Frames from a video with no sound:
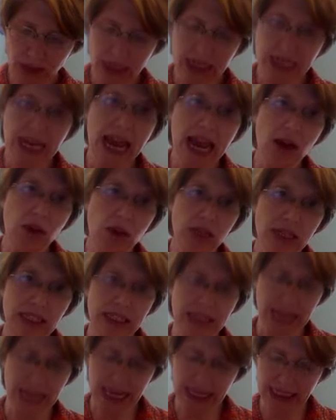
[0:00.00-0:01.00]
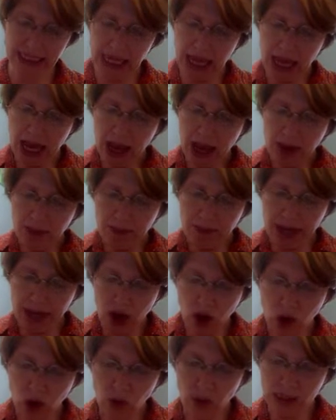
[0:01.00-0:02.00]
Now it says,
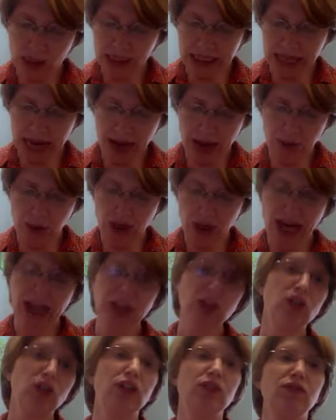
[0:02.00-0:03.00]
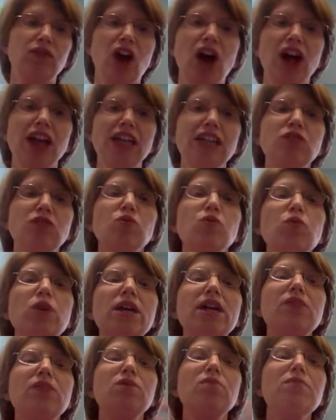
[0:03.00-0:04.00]
Behold, the tabernacle of God is
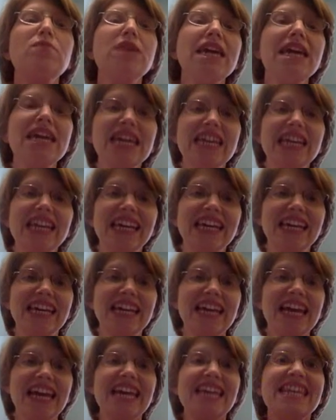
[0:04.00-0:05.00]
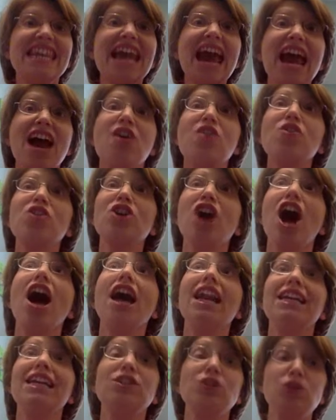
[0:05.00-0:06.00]
with men. Now
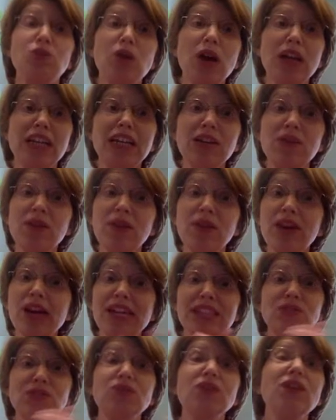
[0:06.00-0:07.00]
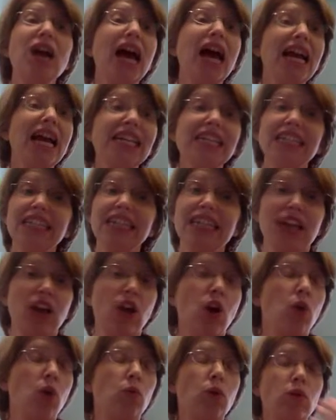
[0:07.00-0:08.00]
God is dwelling with us finally.
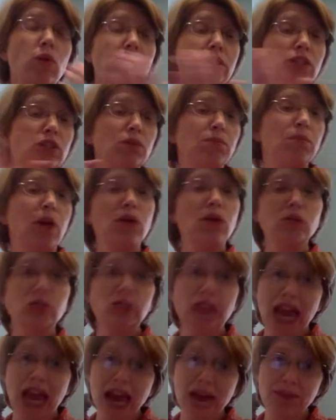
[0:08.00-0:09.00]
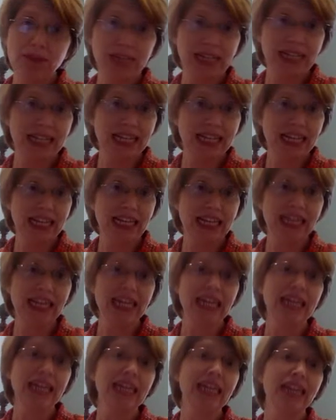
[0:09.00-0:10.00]
What was supposed to happen in,
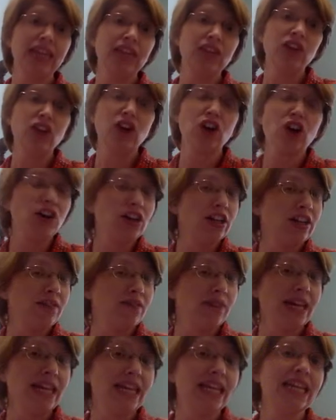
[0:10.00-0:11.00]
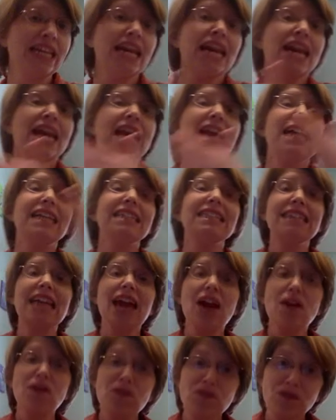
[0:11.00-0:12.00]
in the Garden of Eden is
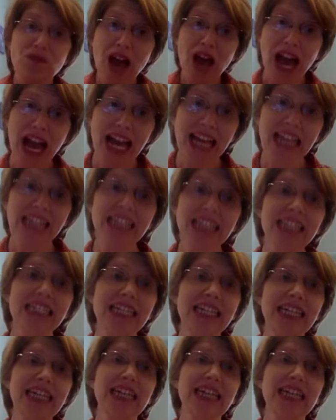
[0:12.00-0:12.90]
now finally